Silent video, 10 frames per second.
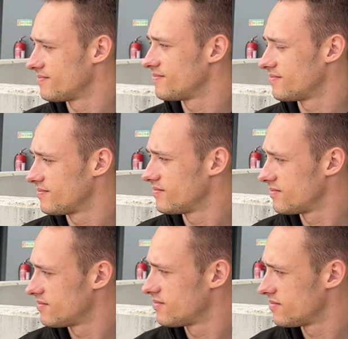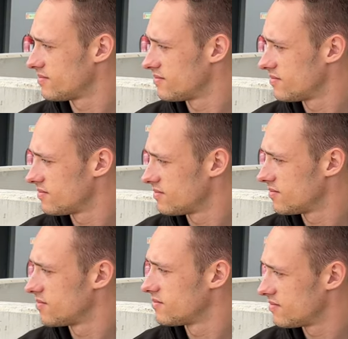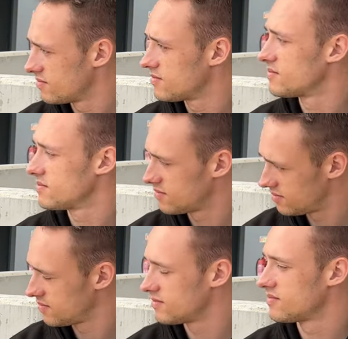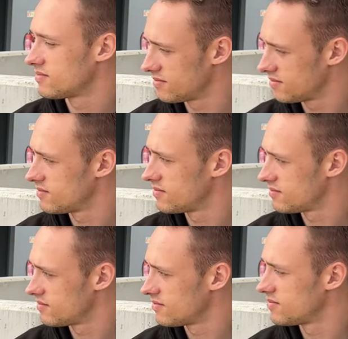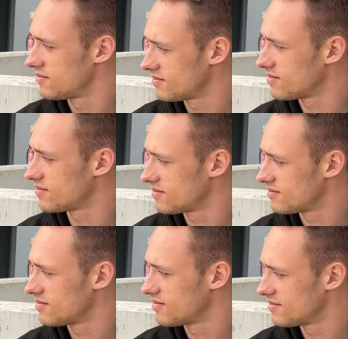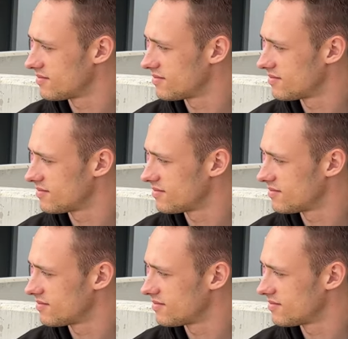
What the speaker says: No words are spoken by the person on screen.